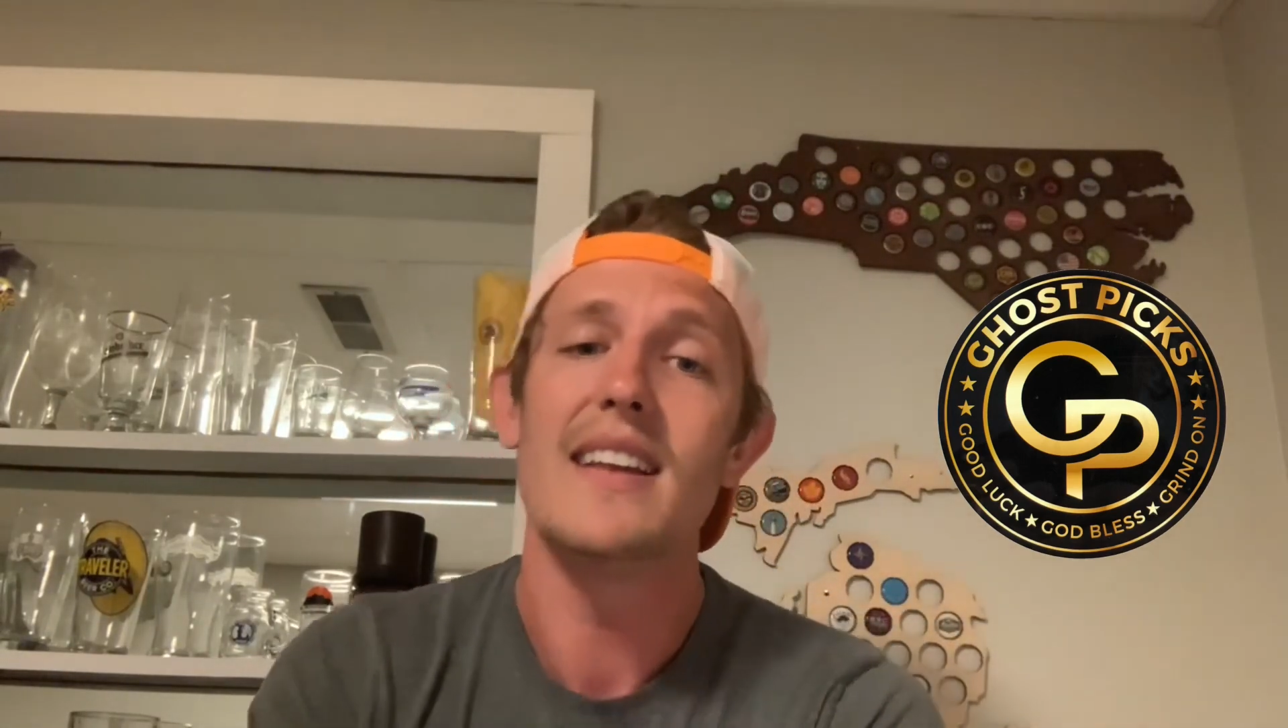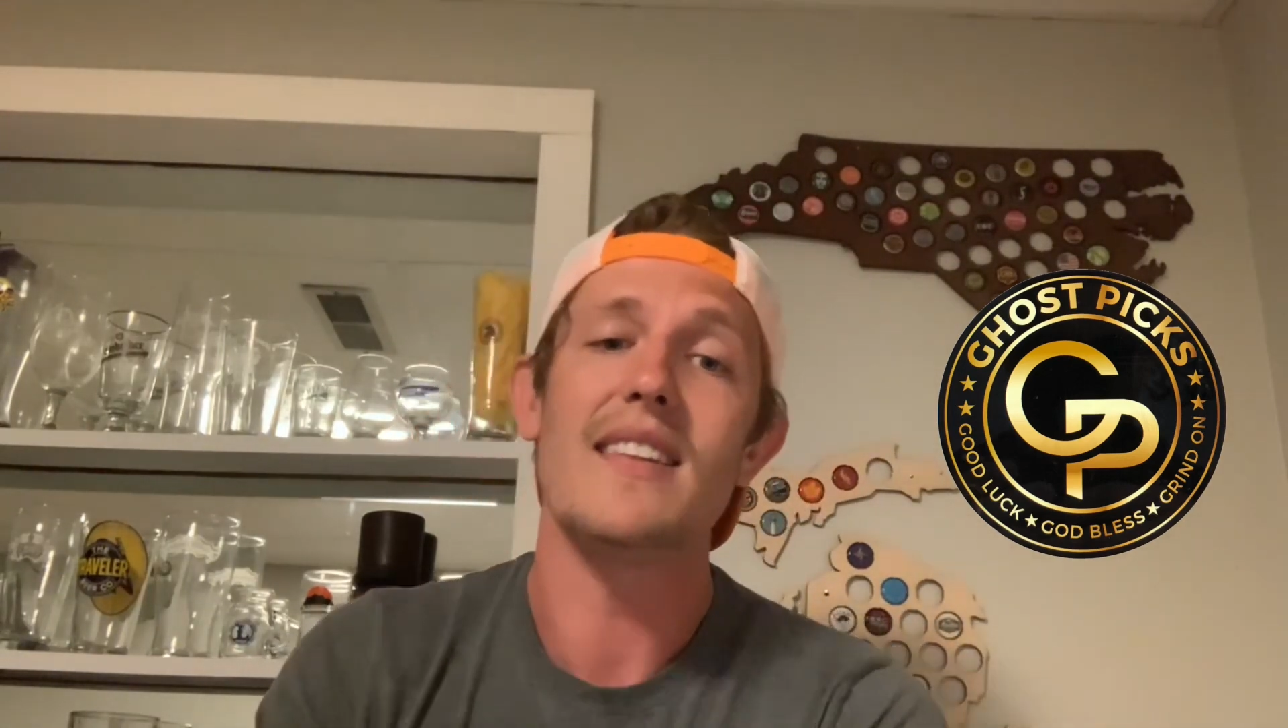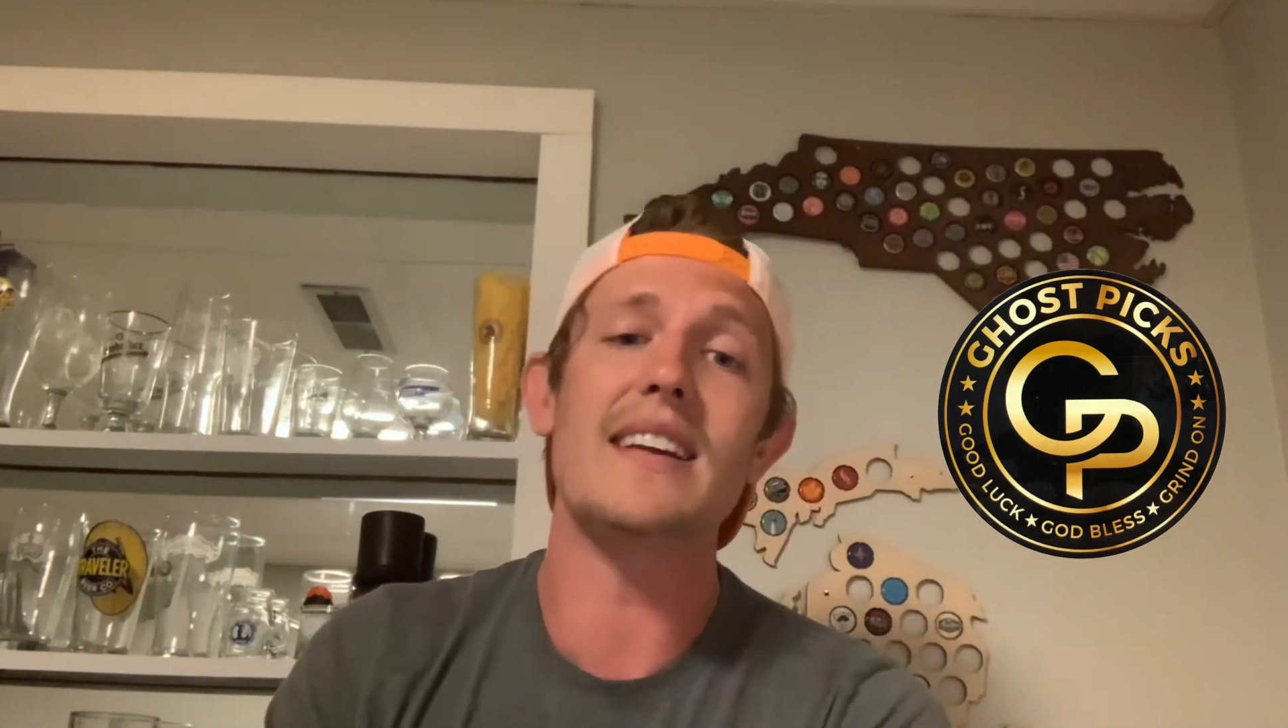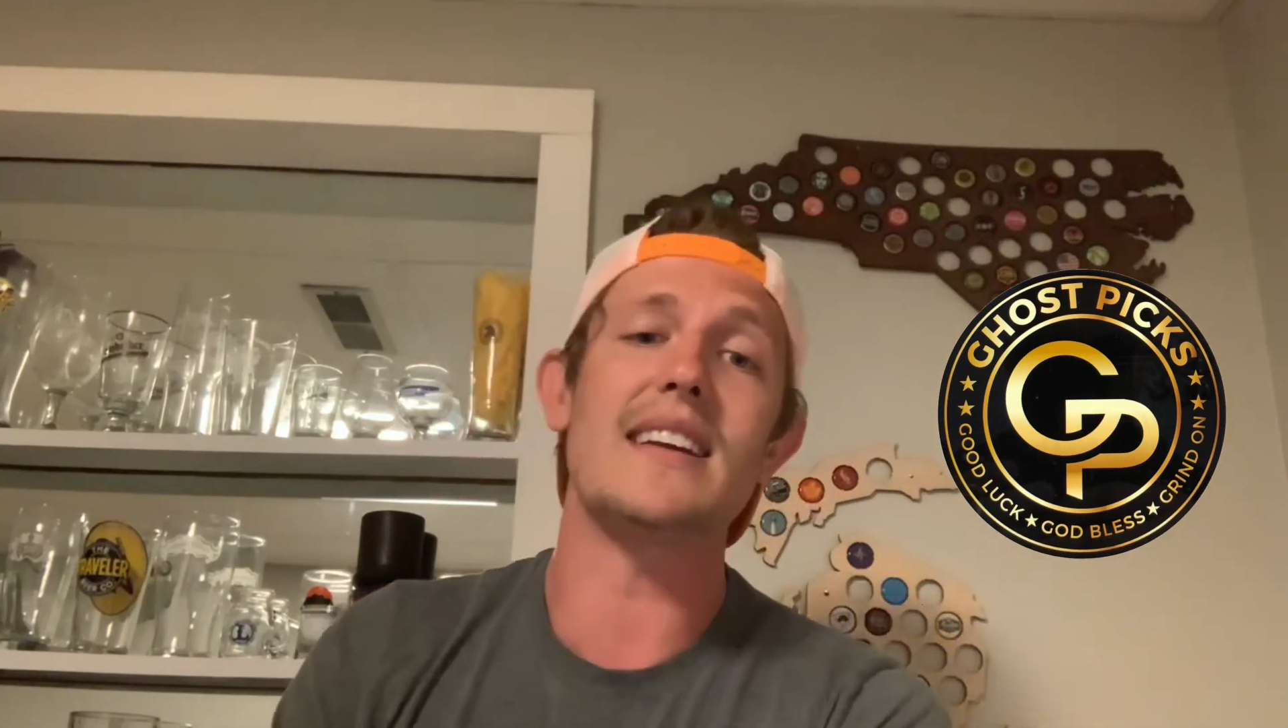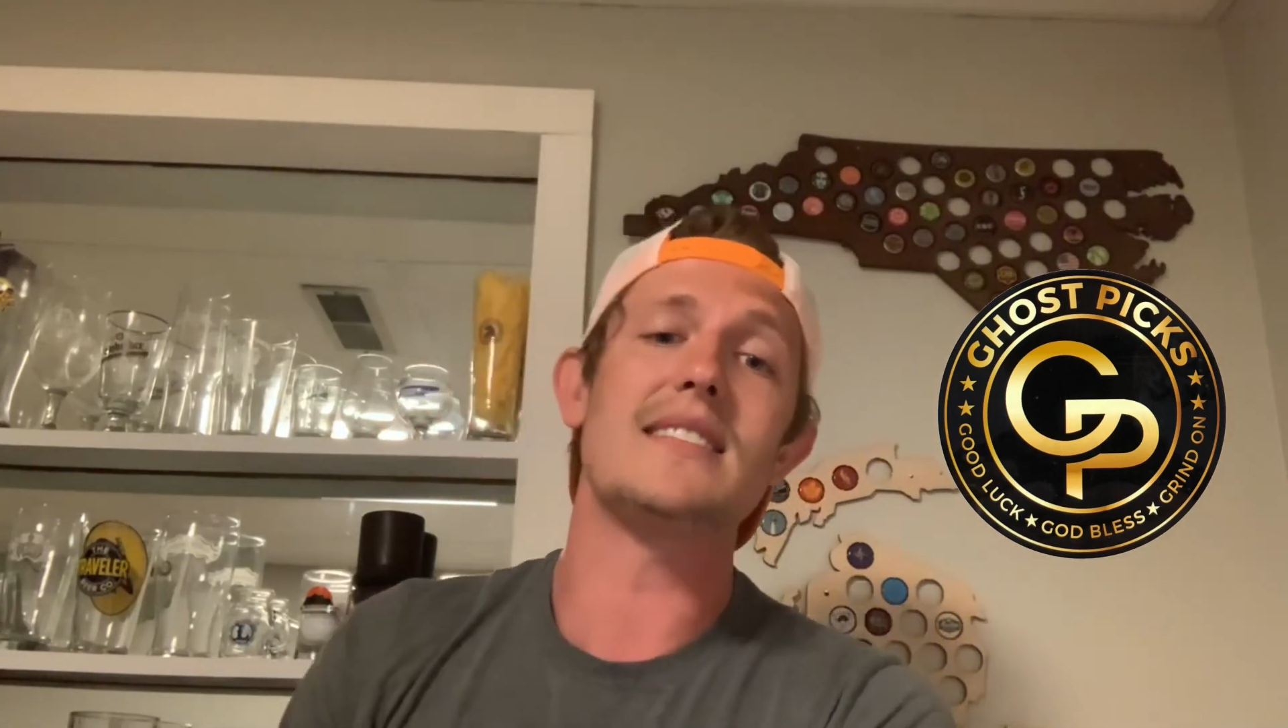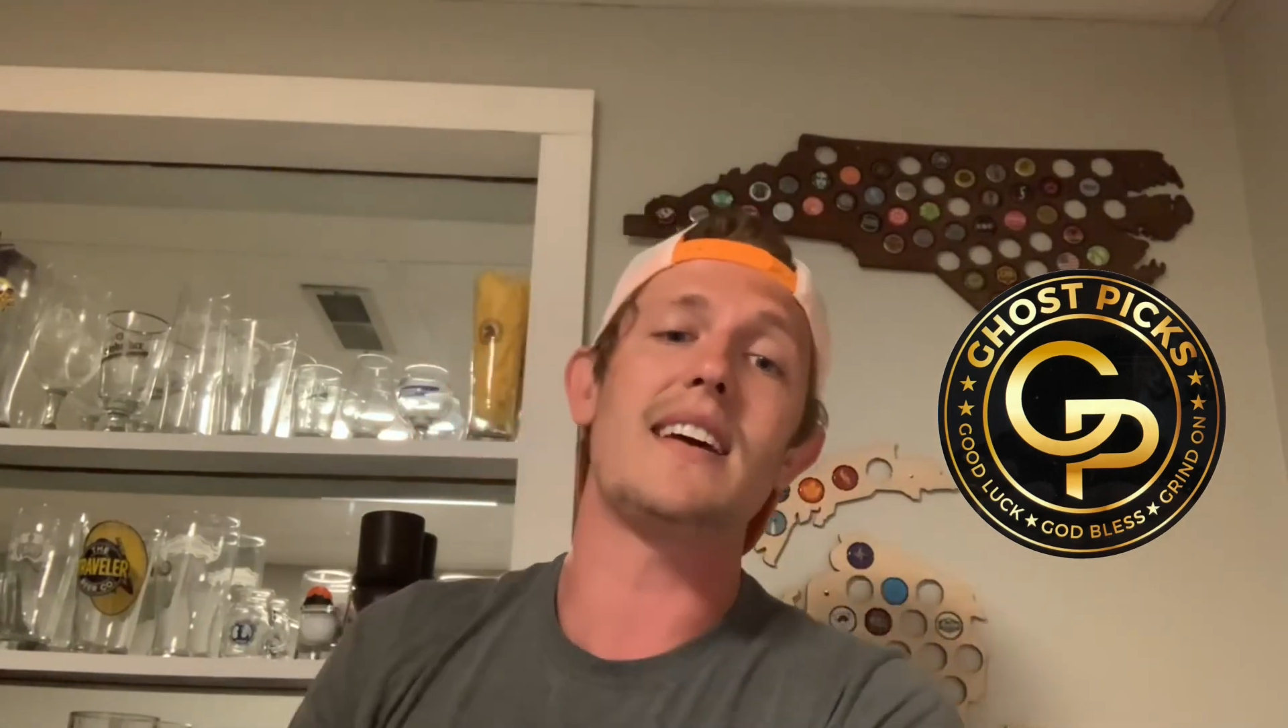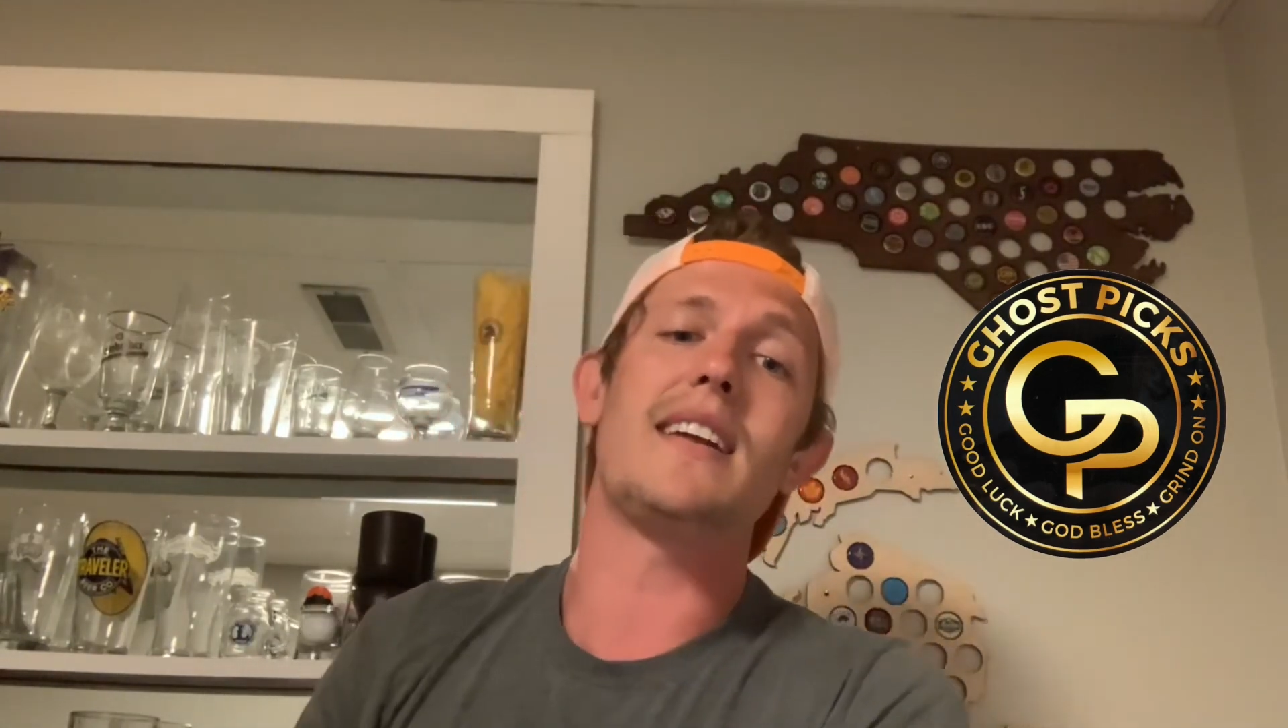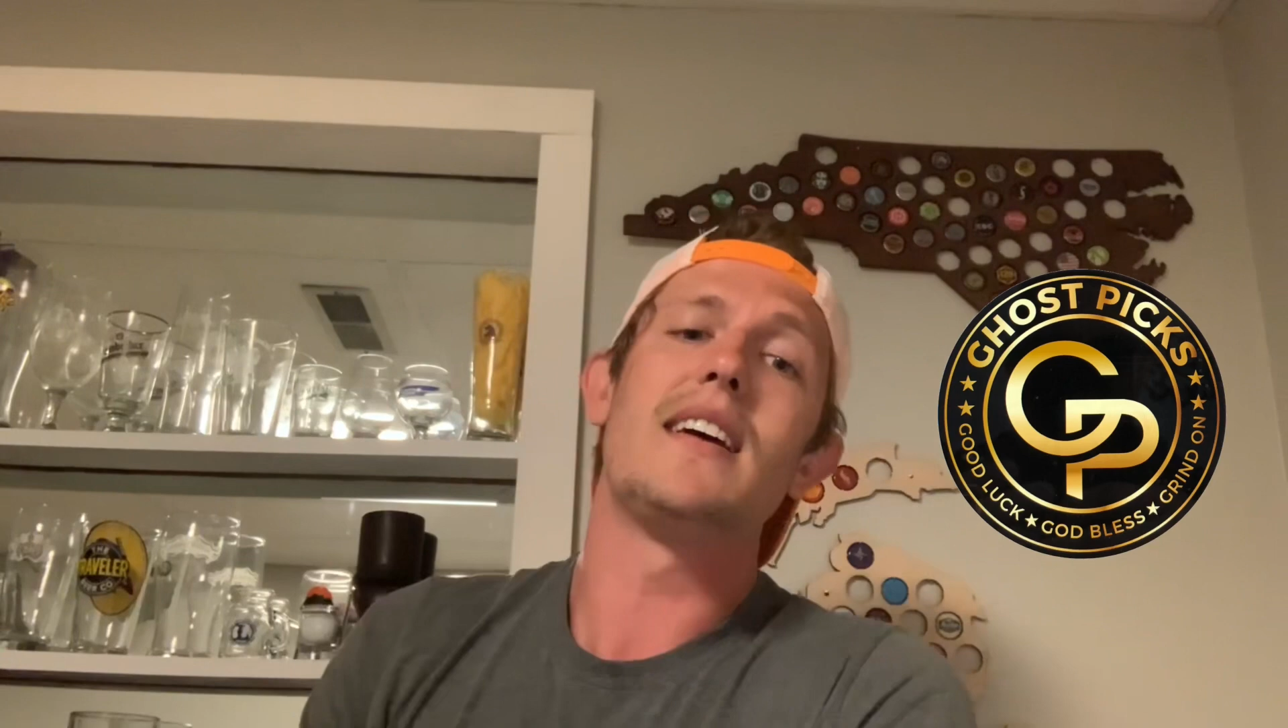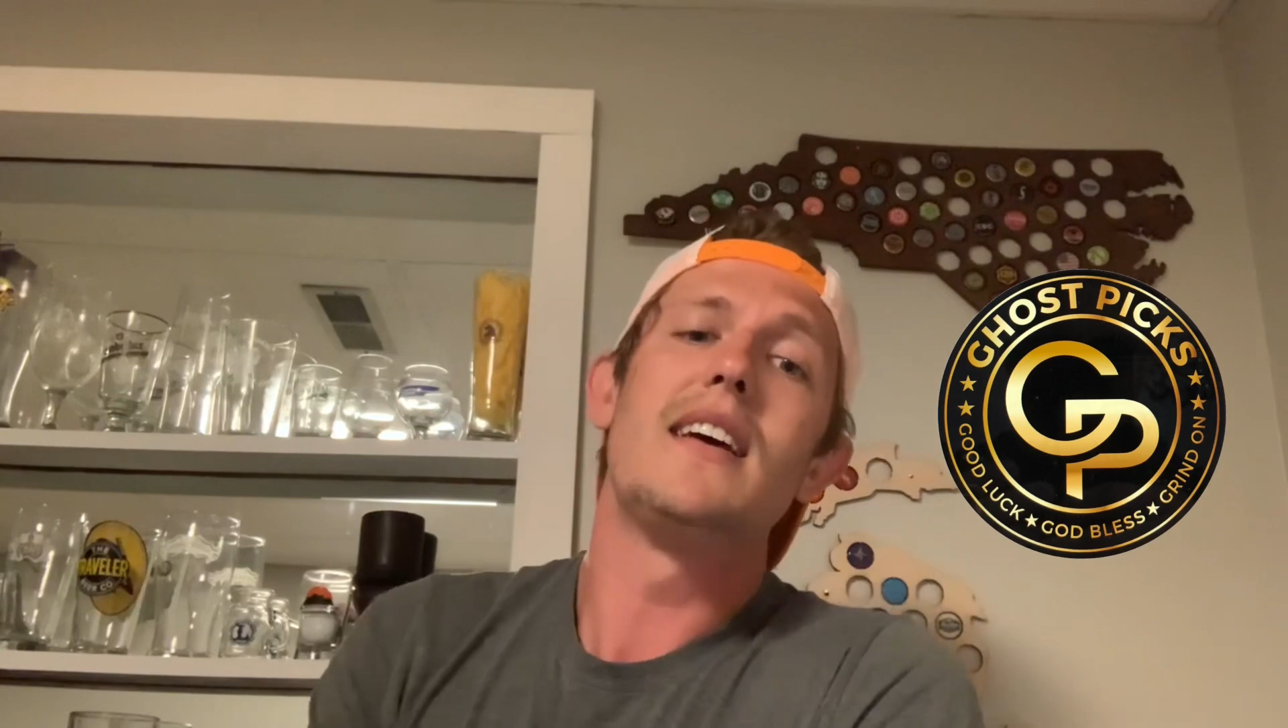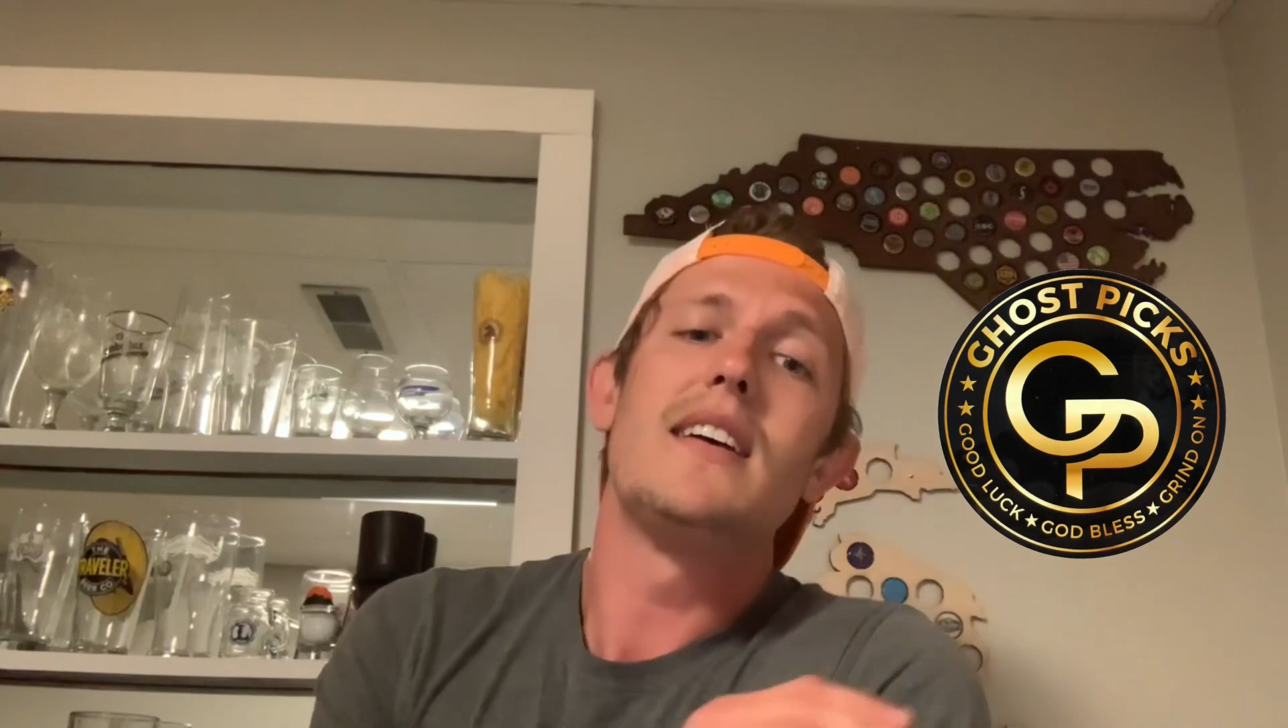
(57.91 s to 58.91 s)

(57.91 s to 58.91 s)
Like I said,